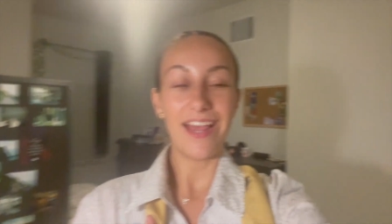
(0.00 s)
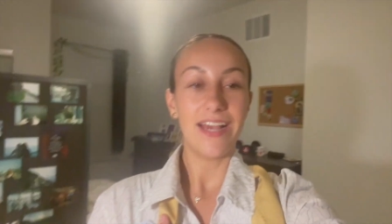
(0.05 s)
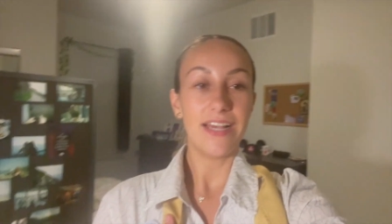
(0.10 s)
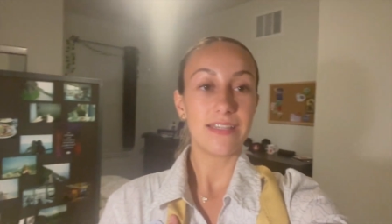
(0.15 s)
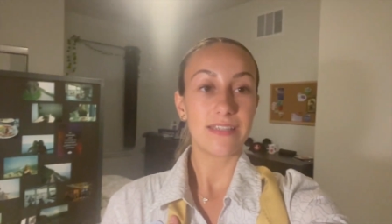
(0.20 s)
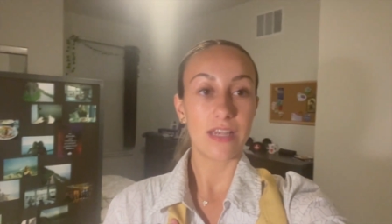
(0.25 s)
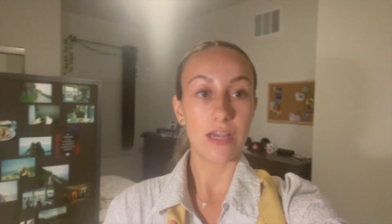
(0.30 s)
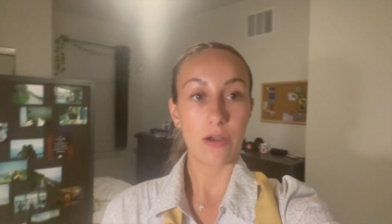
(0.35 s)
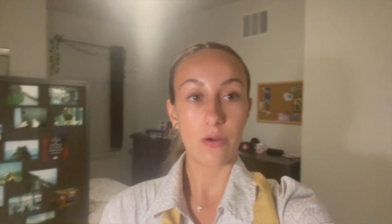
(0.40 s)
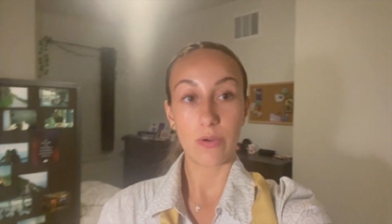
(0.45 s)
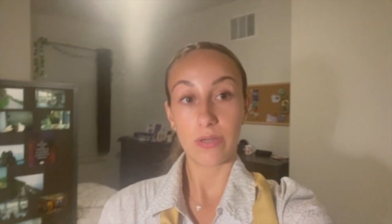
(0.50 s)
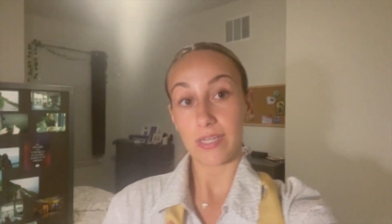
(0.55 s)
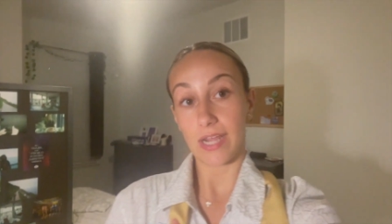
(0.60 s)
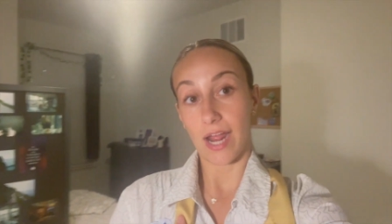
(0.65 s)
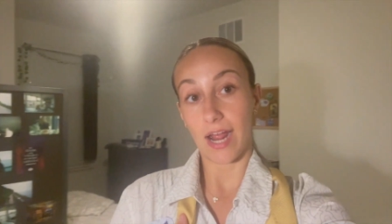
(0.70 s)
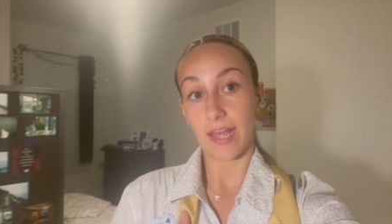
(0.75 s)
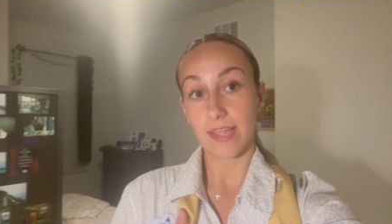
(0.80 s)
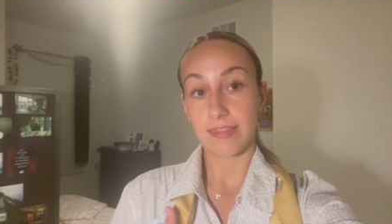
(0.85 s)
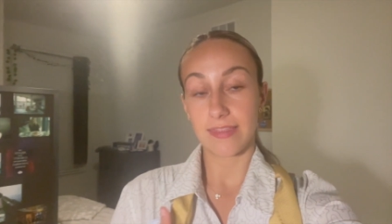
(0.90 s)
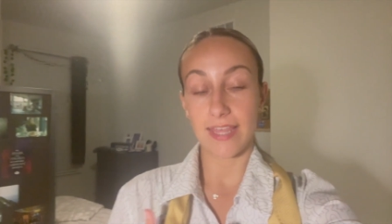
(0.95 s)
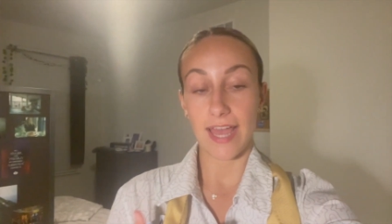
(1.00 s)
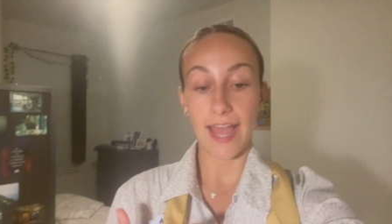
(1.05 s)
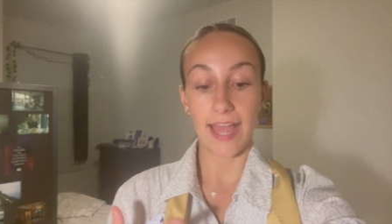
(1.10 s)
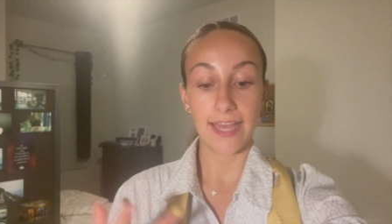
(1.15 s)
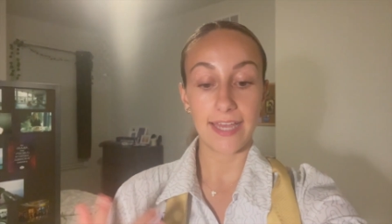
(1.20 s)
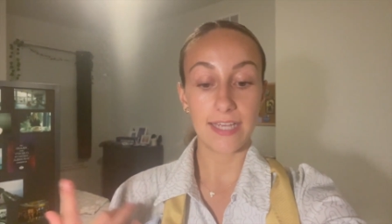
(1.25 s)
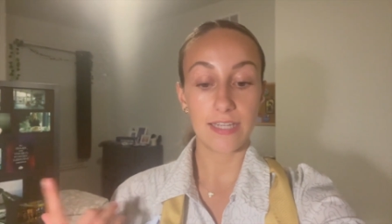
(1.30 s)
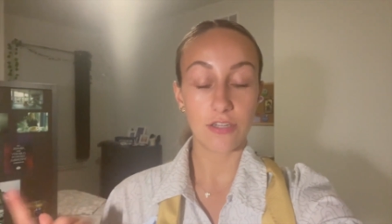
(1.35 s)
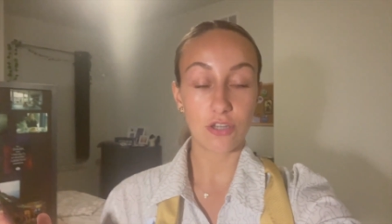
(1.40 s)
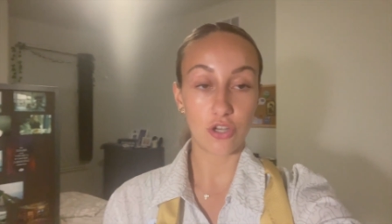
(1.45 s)
So yeah, that
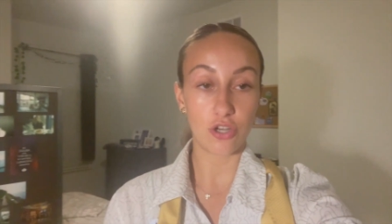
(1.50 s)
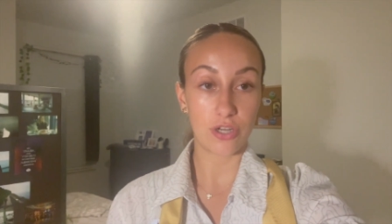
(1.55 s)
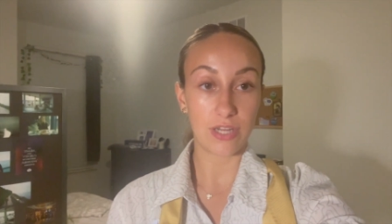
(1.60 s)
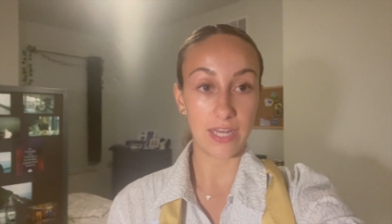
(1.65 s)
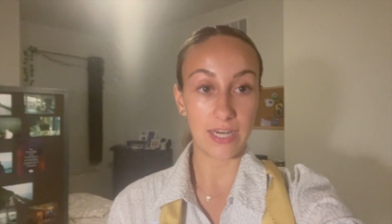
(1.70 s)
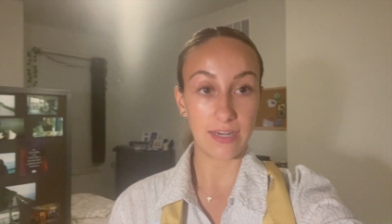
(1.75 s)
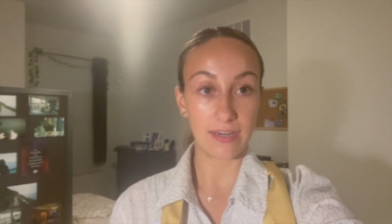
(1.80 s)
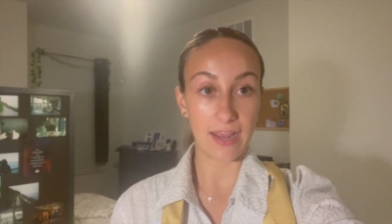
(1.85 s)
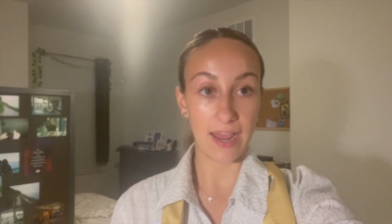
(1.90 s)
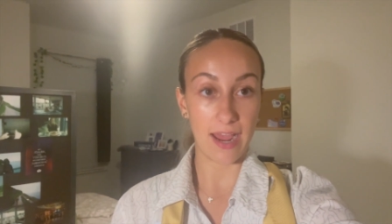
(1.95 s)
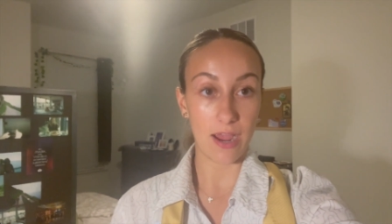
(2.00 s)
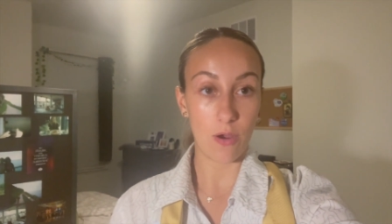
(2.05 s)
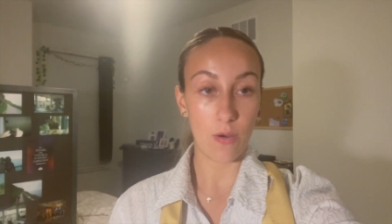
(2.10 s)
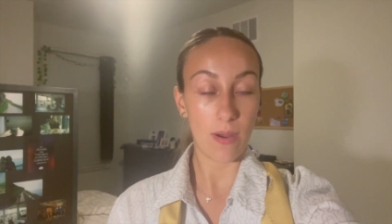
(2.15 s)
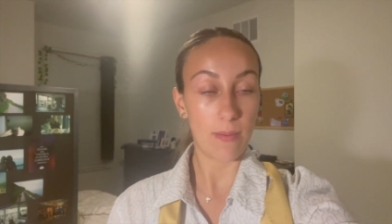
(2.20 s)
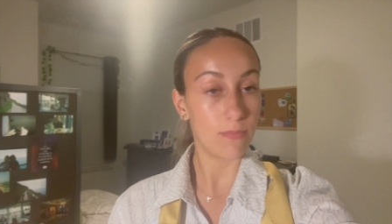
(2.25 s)
is cooking now.